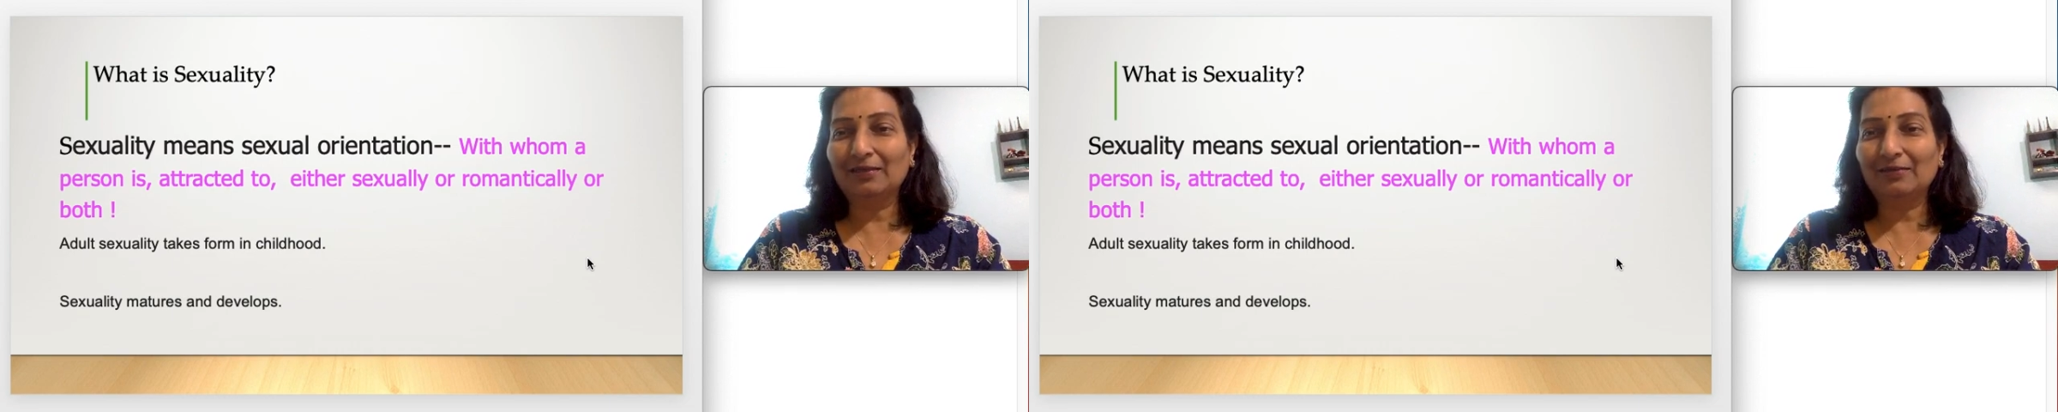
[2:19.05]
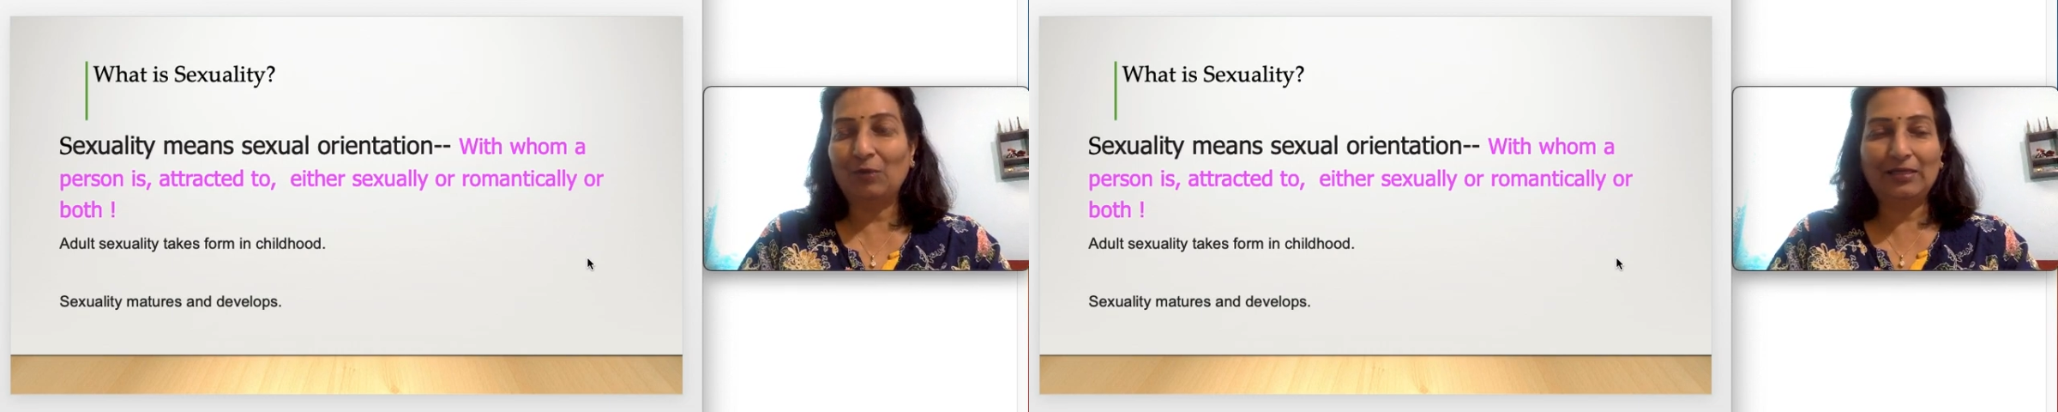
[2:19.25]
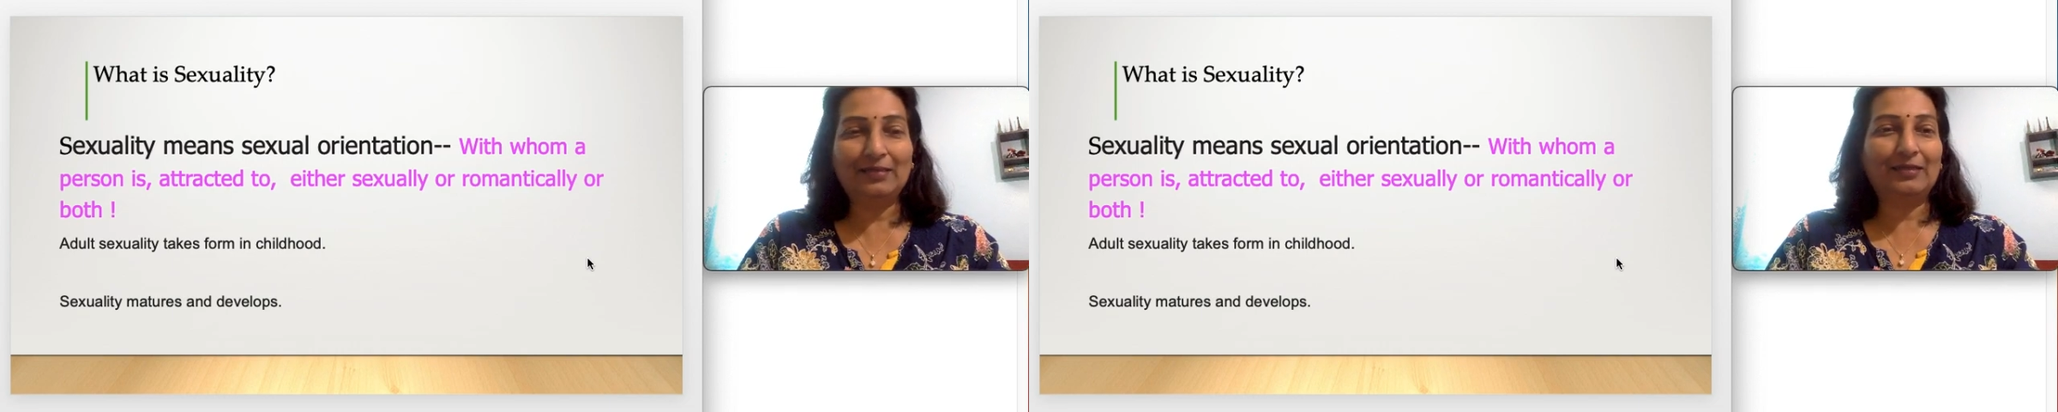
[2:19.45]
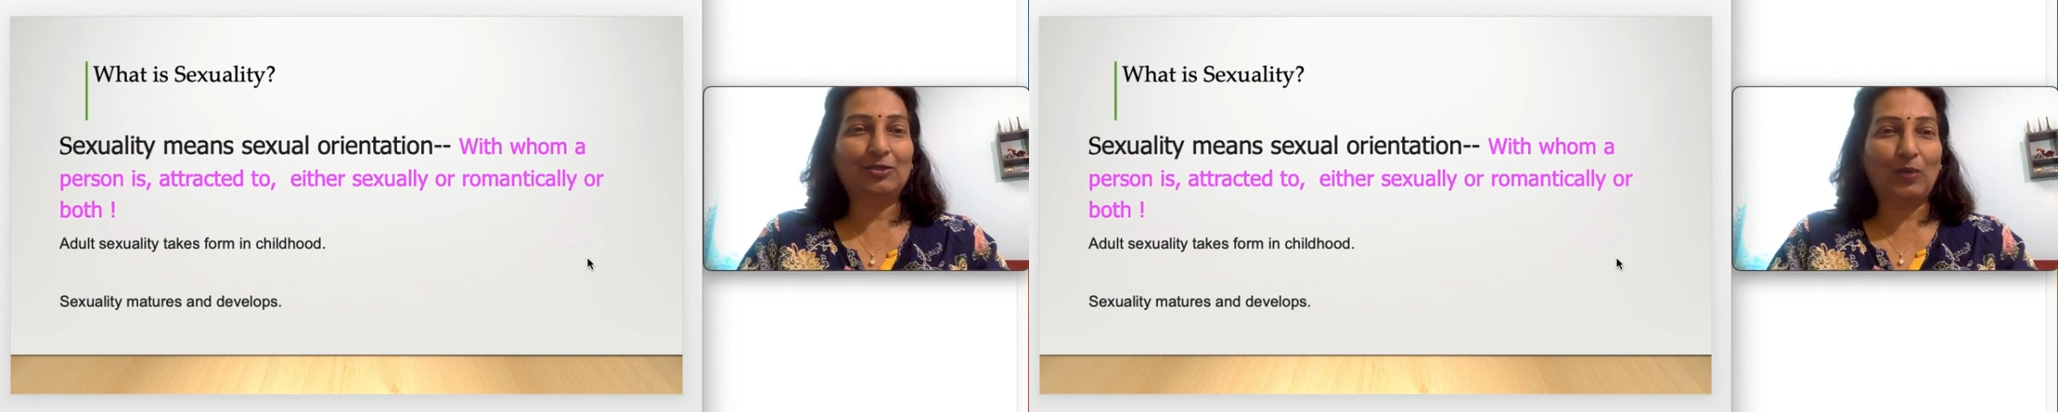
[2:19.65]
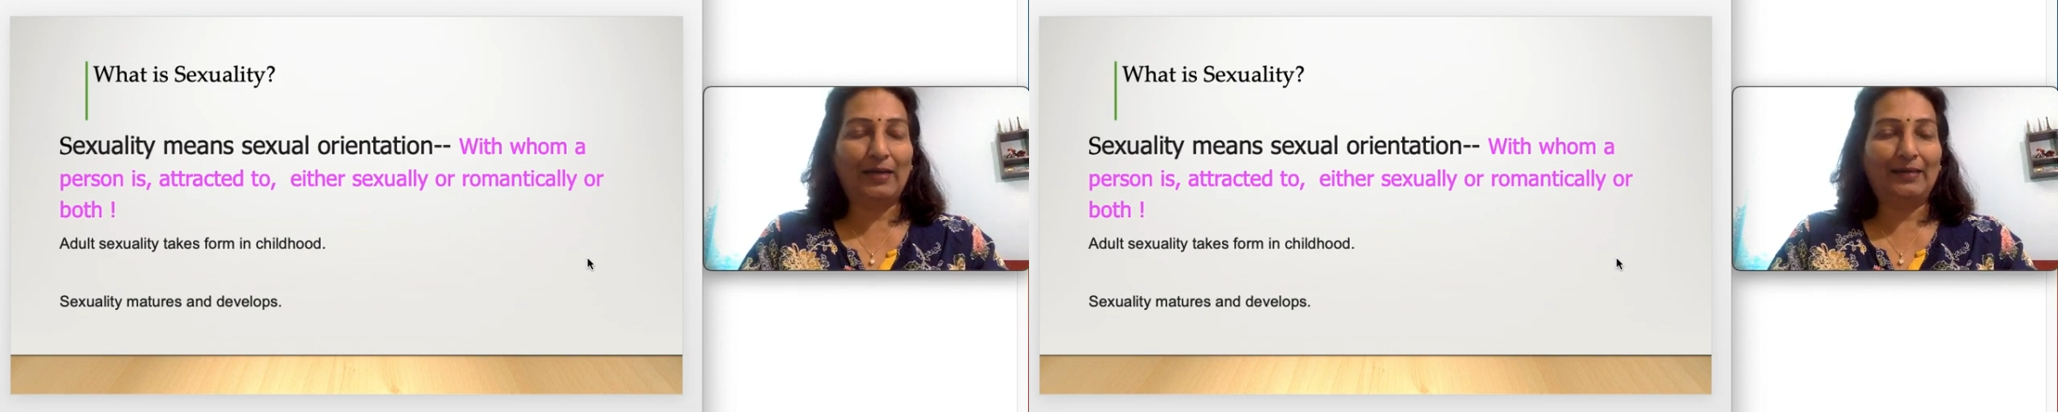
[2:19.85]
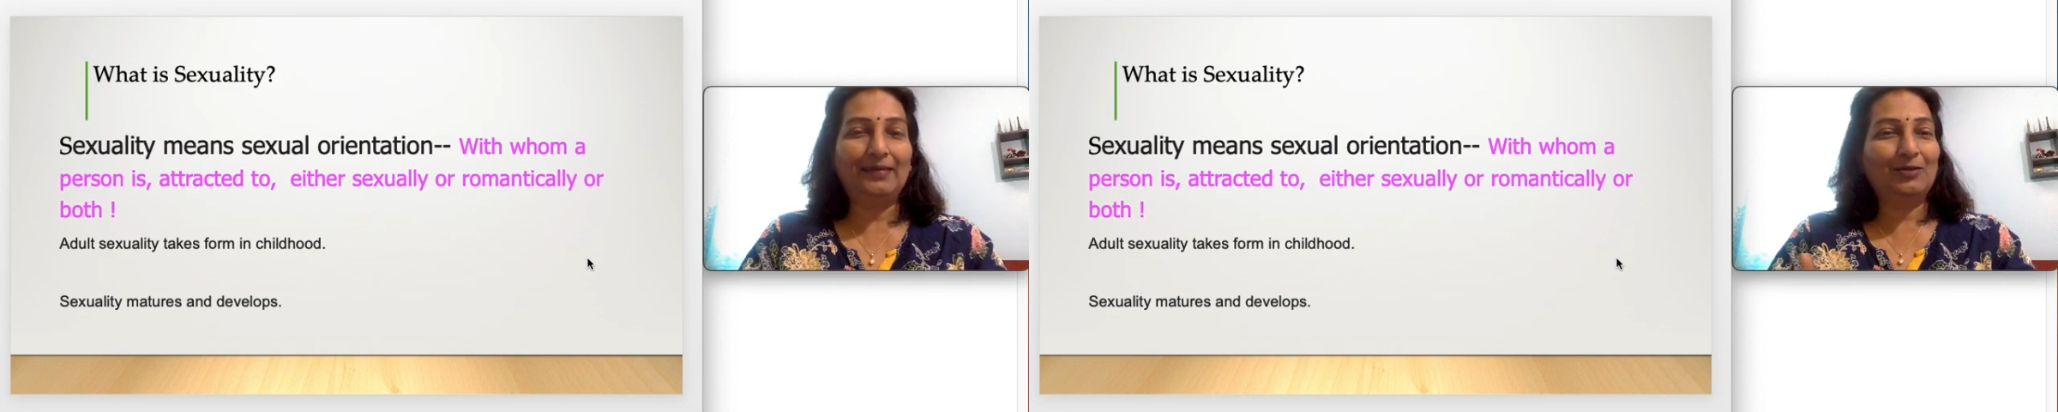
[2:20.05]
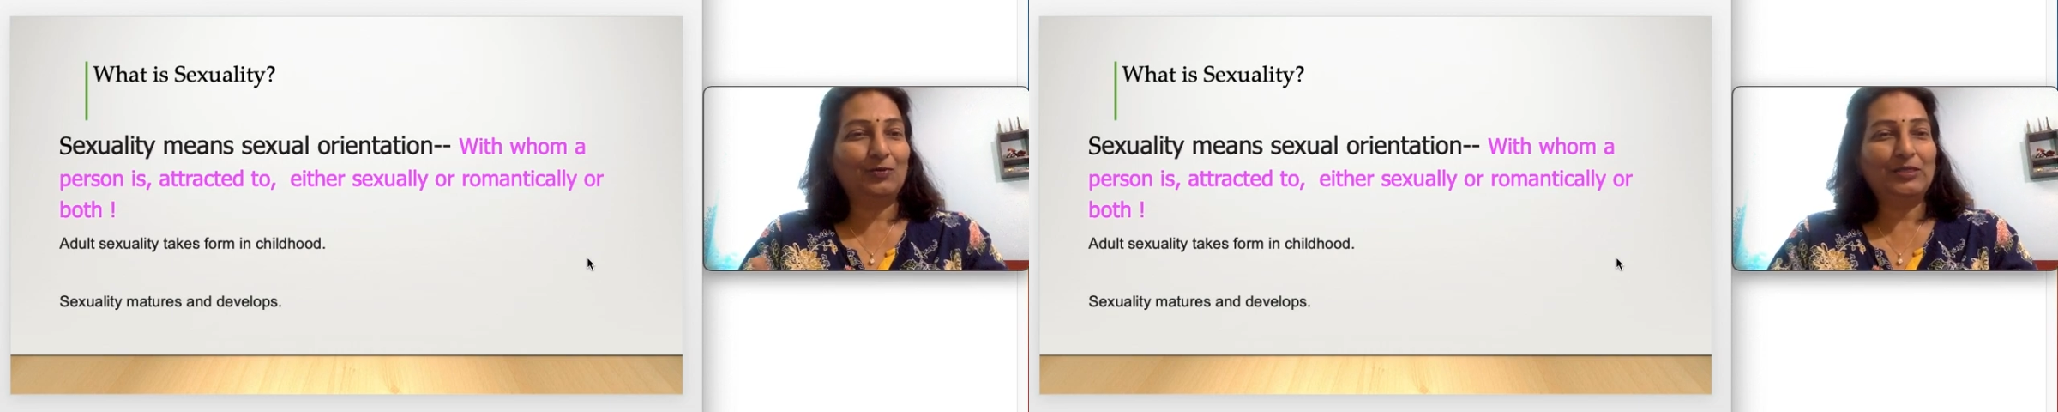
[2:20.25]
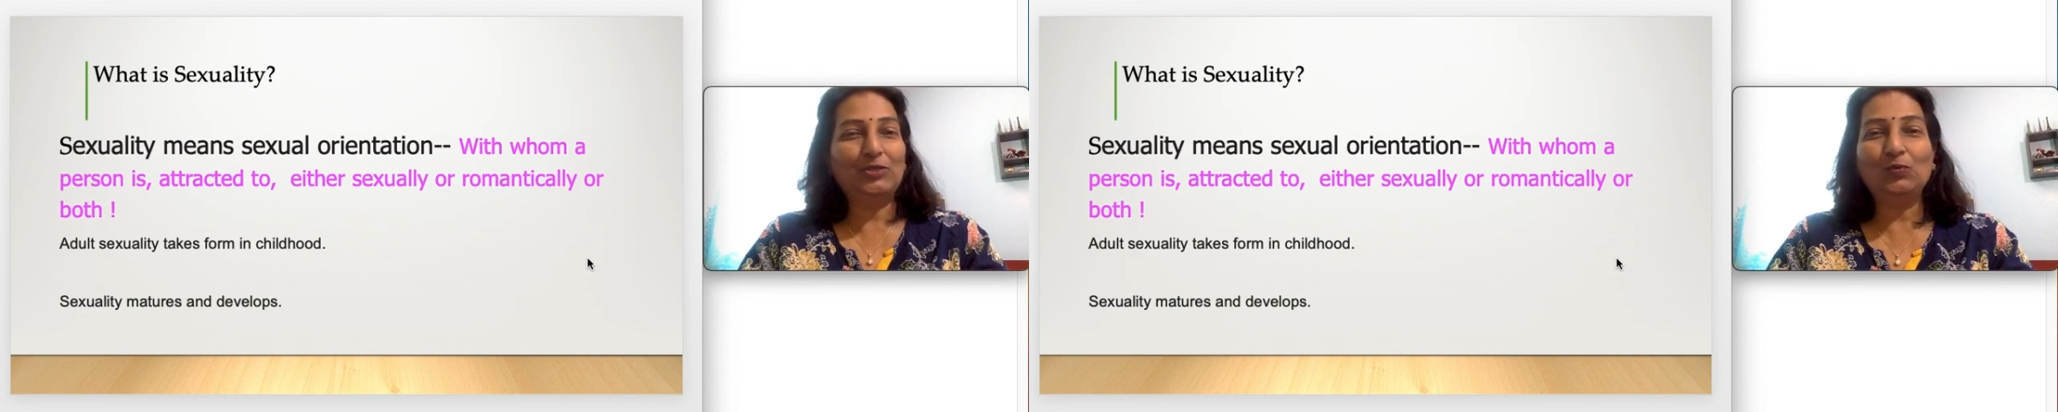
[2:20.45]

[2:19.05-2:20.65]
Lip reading: what is sexuality, otherwise